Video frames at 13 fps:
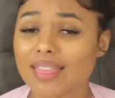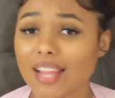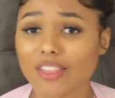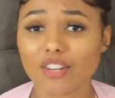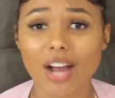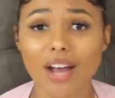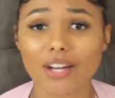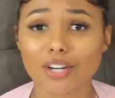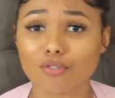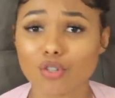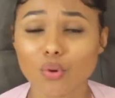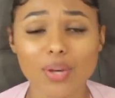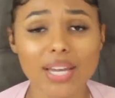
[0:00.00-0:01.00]
that they're out here
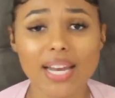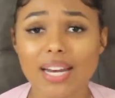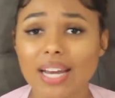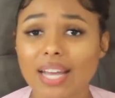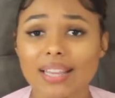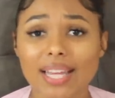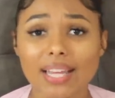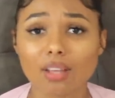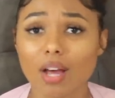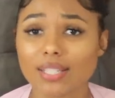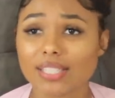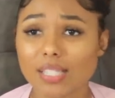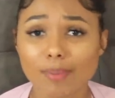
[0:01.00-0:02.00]
doing it. They
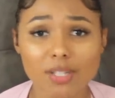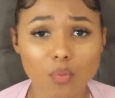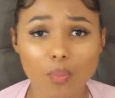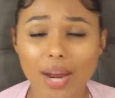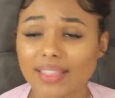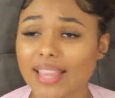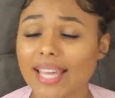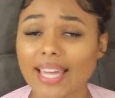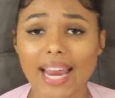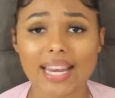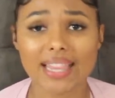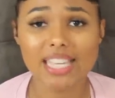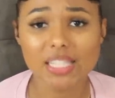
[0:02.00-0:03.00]
lost this much weight. They
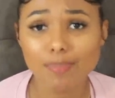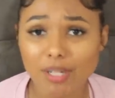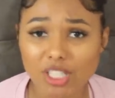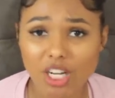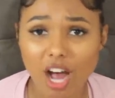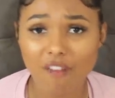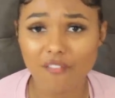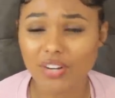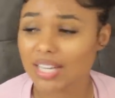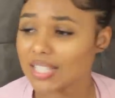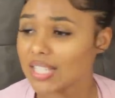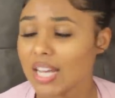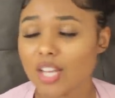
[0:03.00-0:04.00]
gained this much
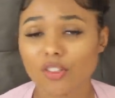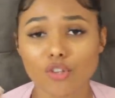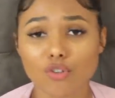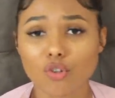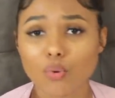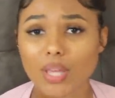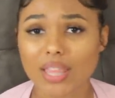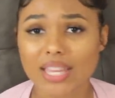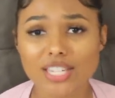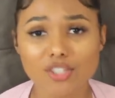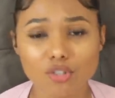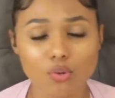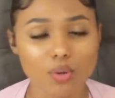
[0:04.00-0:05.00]
confidence. They're doing
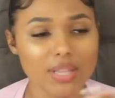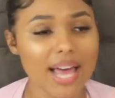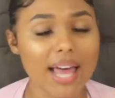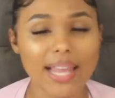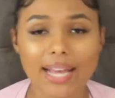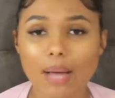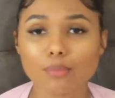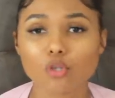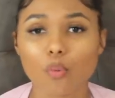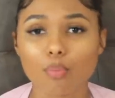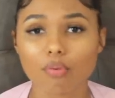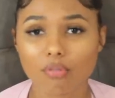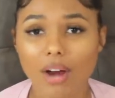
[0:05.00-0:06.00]
this. They're doing that. Like, I'm
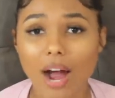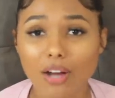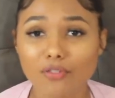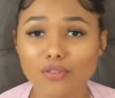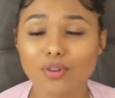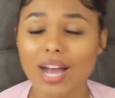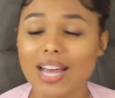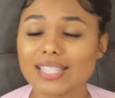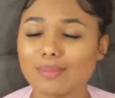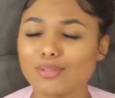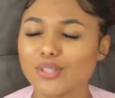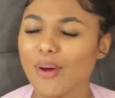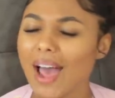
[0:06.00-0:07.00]
so proud of you guys.
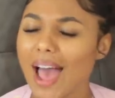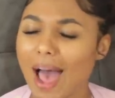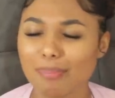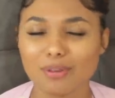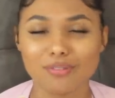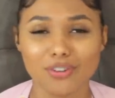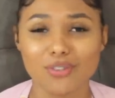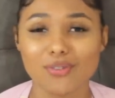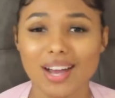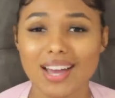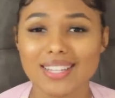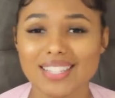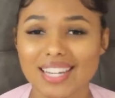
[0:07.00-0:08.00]
I'm so happy for you
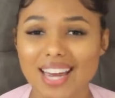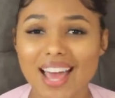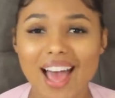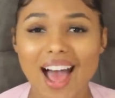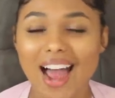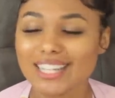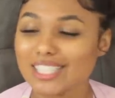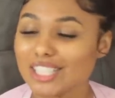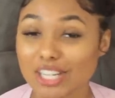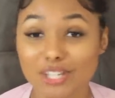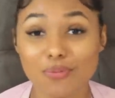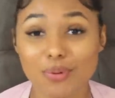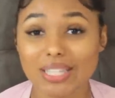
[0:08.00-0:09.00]
guys. And I
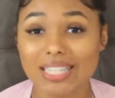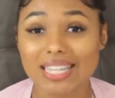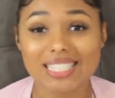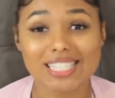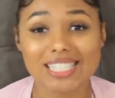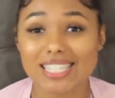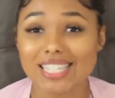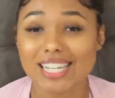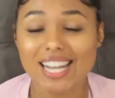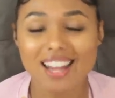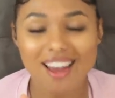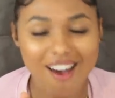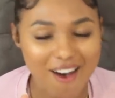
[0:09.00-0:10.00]
genuinely just
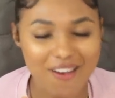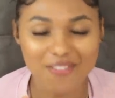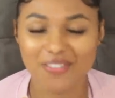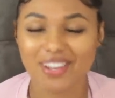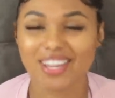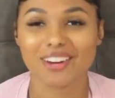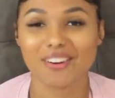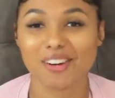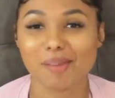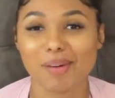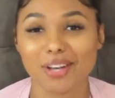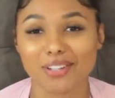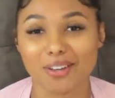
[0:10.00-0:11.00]
love hearing
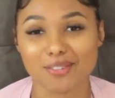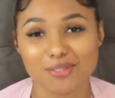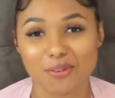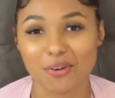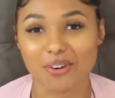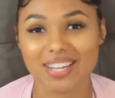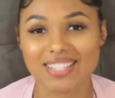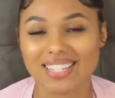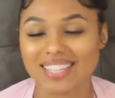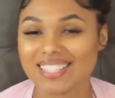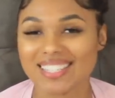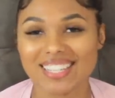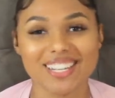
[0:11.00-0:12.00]
about y'all's stories
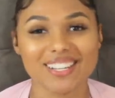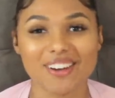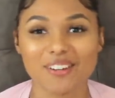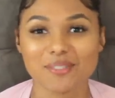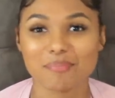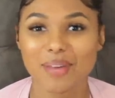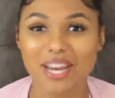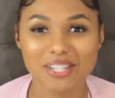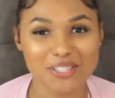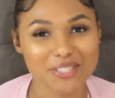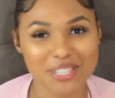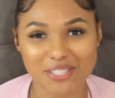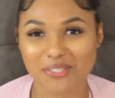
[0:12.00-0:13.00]
and seeing y'all's
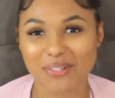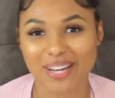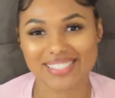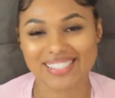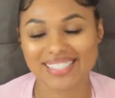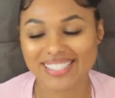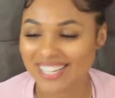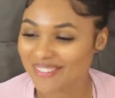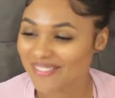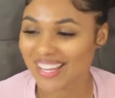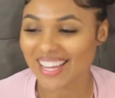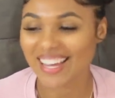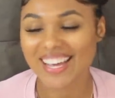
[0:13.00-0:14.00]
pictures that you guys send
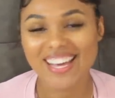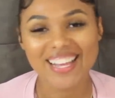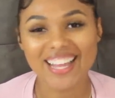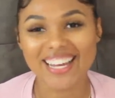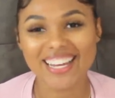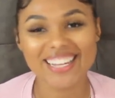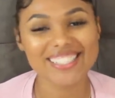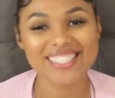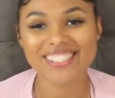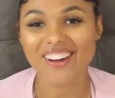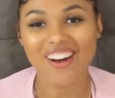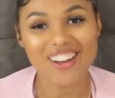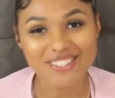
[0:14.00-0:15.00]
me. Like, it's
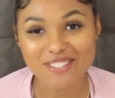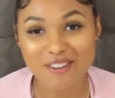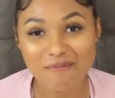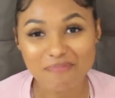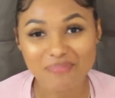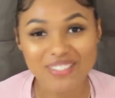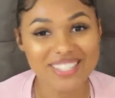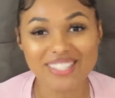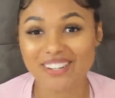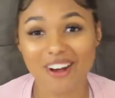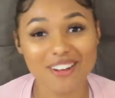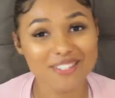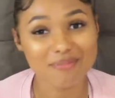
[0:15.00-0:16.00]
just awesome. This is an
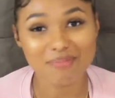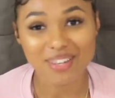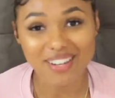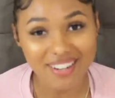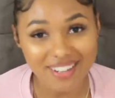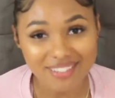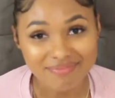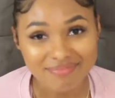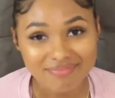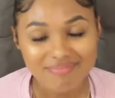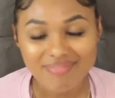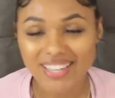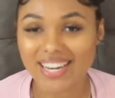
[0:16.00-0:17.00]
awesome year.
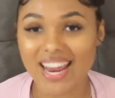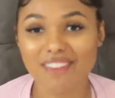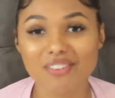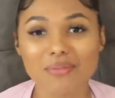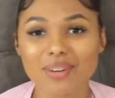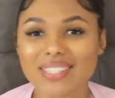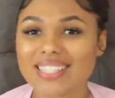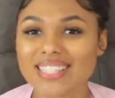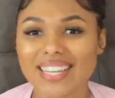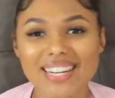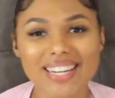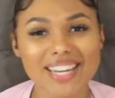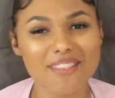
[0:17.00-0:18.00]
And everyone's
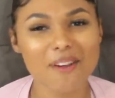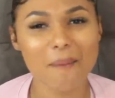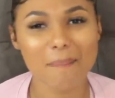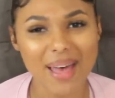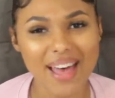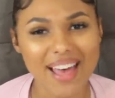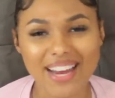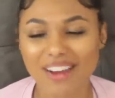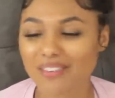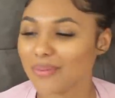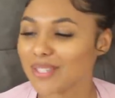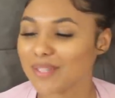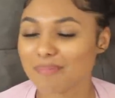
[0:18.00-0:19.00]
getting in their bag.
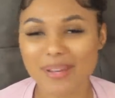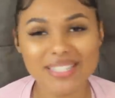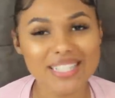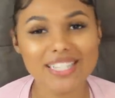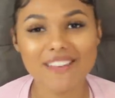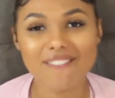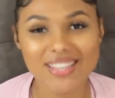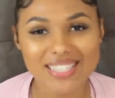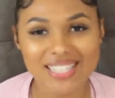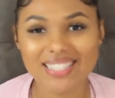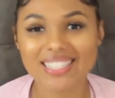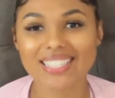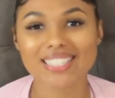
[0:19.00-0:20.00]
Everyone's mentally,
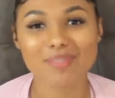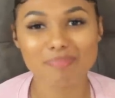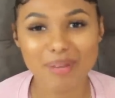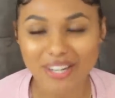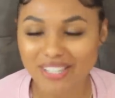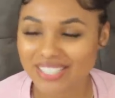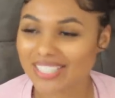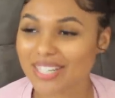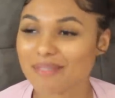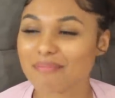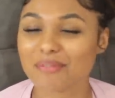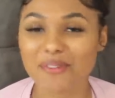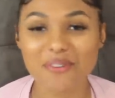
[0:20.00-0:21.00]
physically, and spiritually
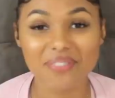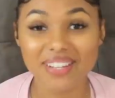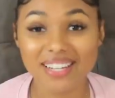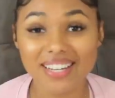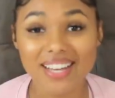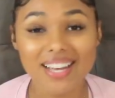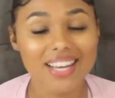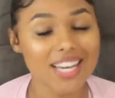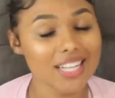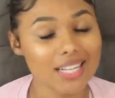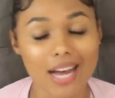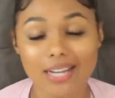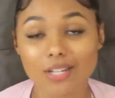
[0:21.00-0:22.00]
improving.
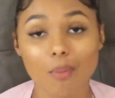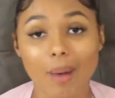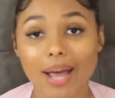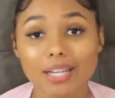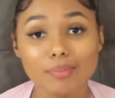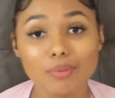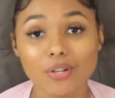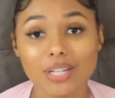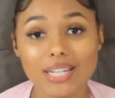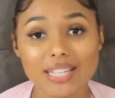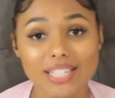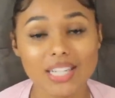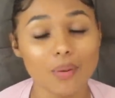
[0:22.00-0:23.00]
And I know my
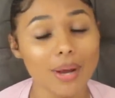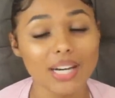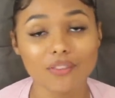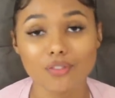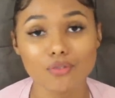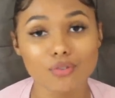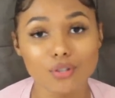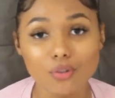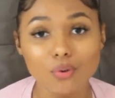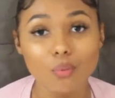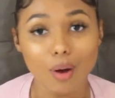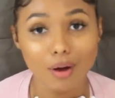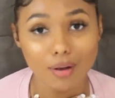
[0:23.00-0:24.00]
community is anyway. And if you're new,
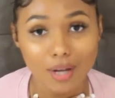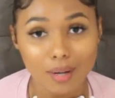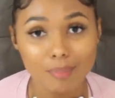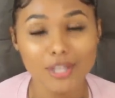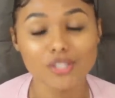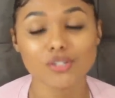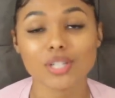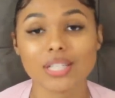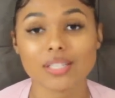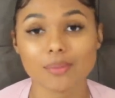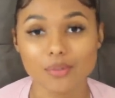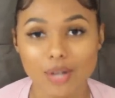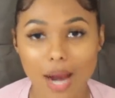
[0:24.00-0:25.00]
welcome. Make sure you hit that
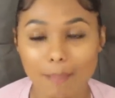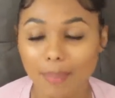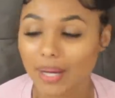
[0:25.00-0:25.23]
subscribe